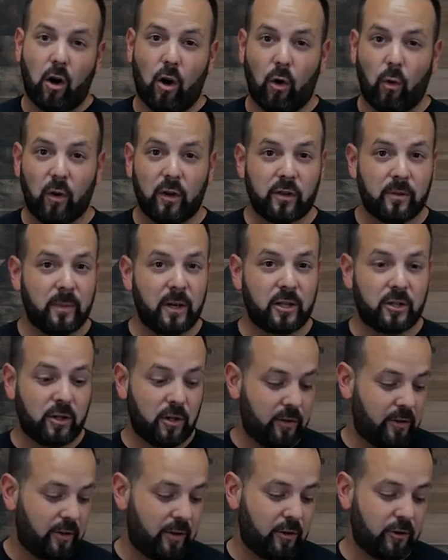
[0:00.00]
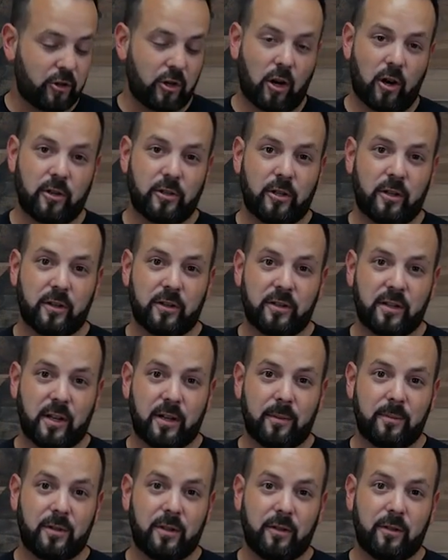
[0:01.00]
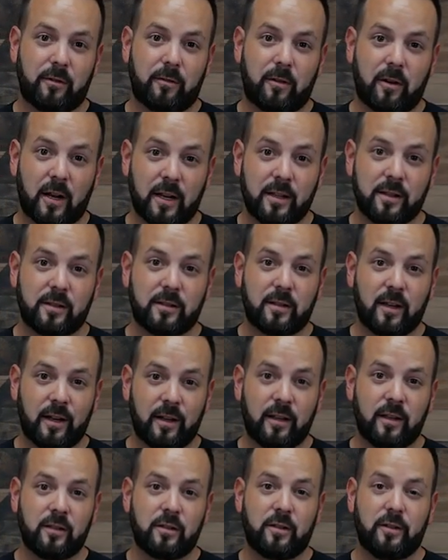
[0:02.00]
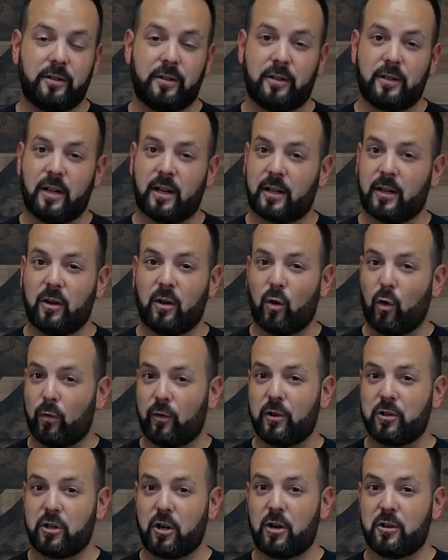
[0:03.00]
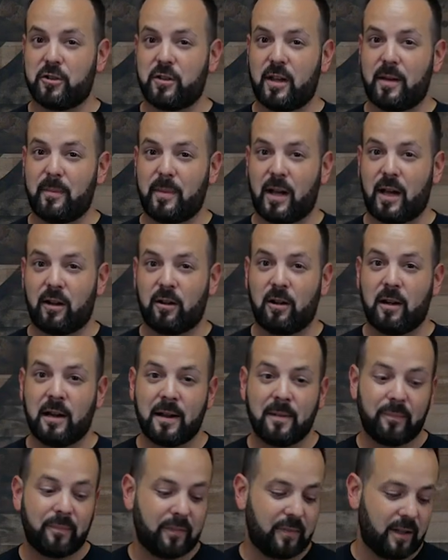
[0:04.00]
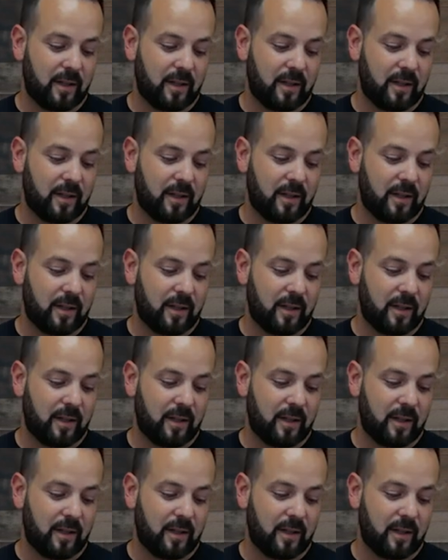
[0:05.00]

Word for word: Always make sure that your charger is set up to the right setting so you're not gonna overcharge that battery.